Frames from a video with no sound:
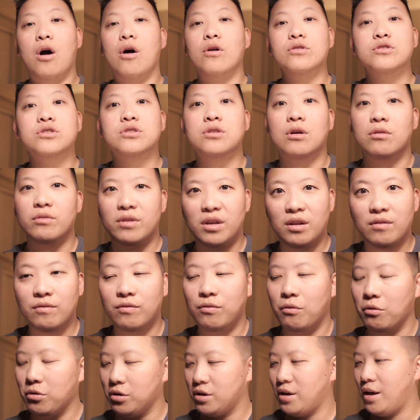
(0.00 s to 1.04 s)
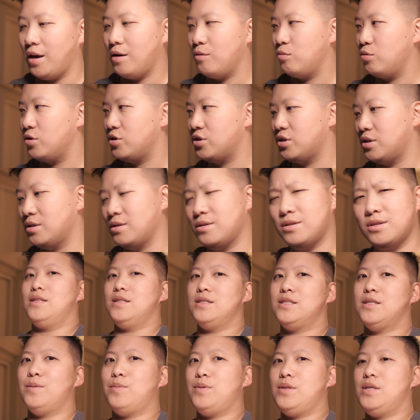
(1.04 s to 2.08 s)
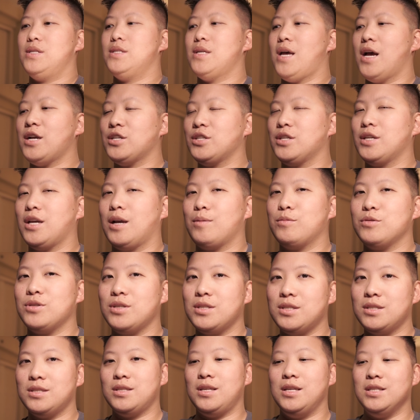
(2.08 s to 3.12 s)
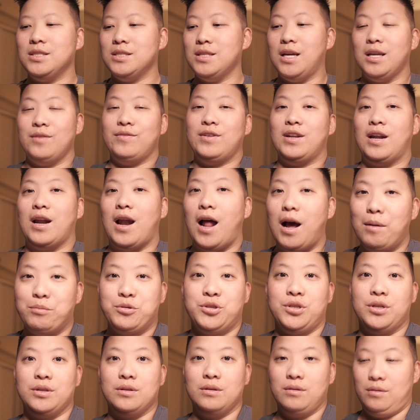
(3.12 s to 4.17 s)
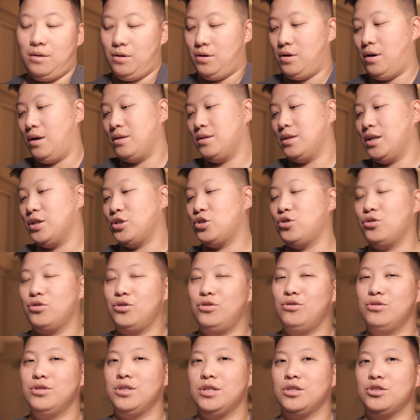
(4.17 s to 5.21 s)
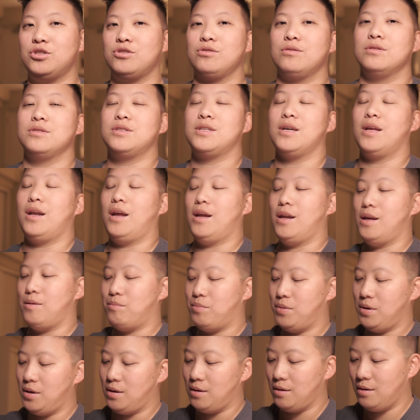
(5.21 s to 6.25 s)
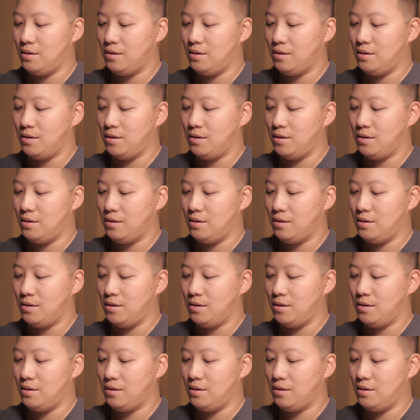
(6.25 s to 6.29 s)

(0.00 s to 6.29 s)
also in 4K, which in some of these action cameras, it's not even an option unless you're using 1080p.